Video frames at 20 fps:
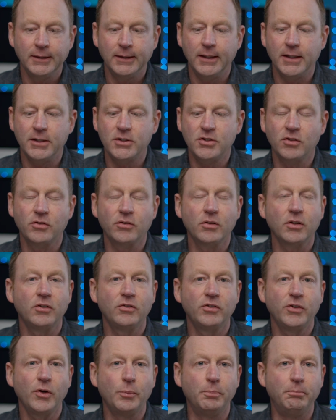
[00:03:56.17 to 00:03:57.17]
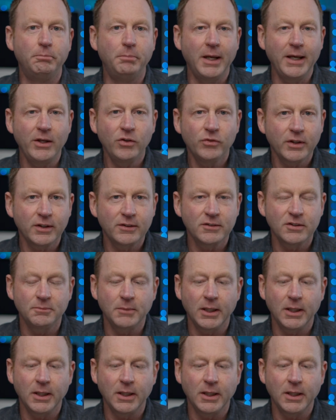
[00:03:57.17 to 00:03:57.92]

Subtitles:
It just looks so basic to